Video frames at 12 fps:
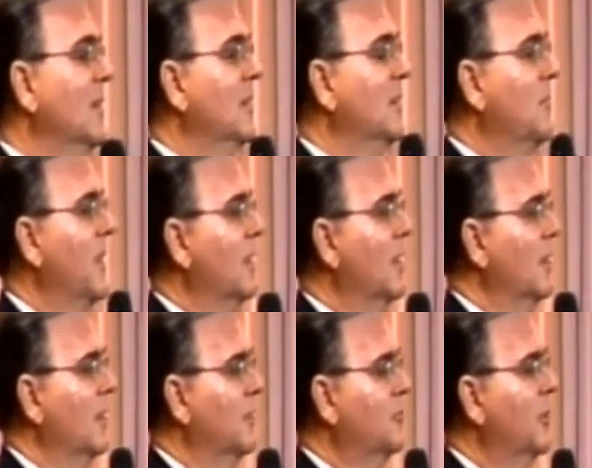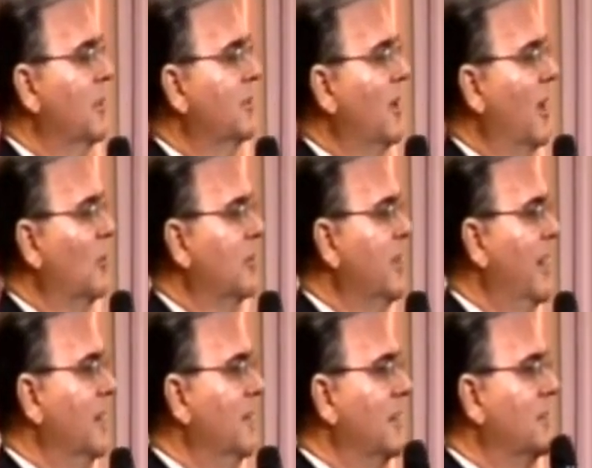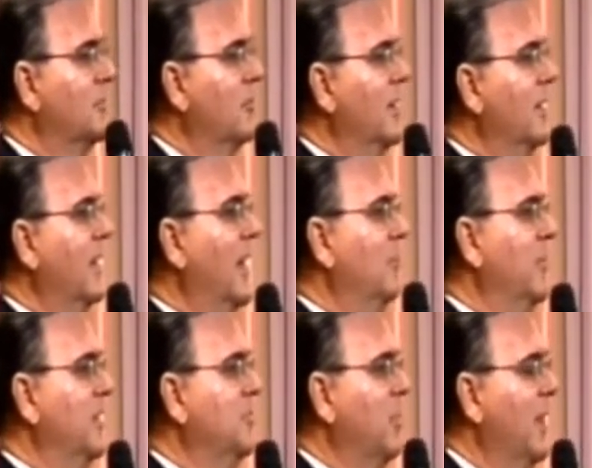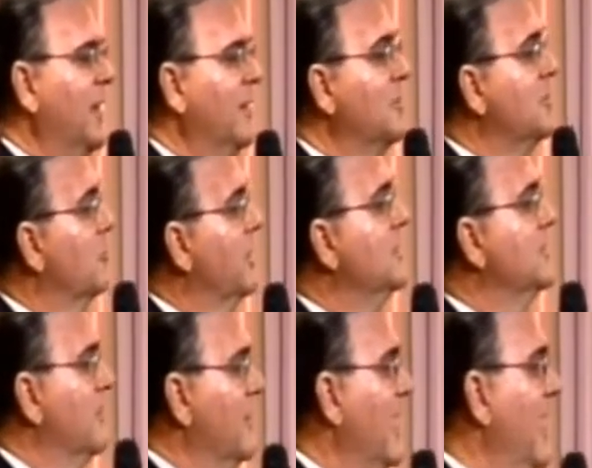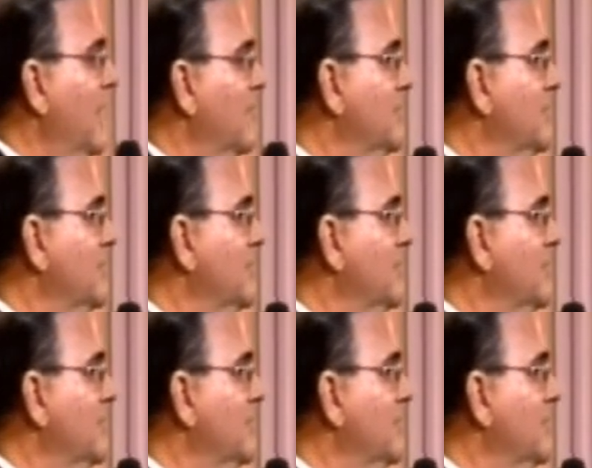You know, they, a Trinitarian will tell you that the Trinity can't be explained. There's a reason for that.